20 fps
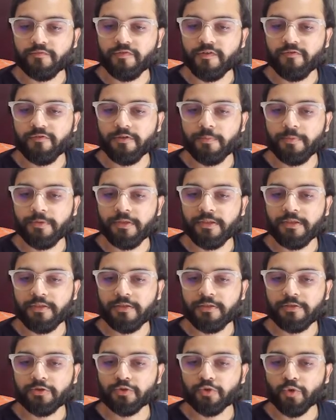we will
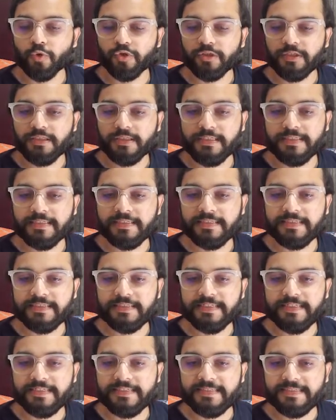be storing
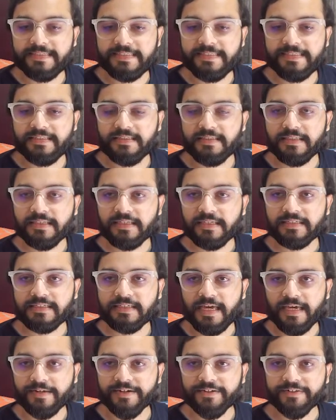in
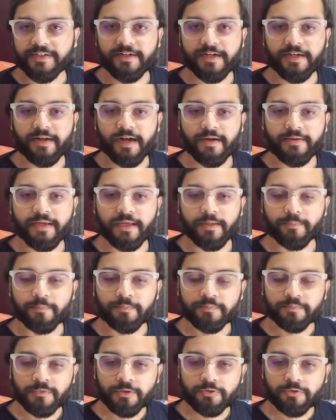character data type.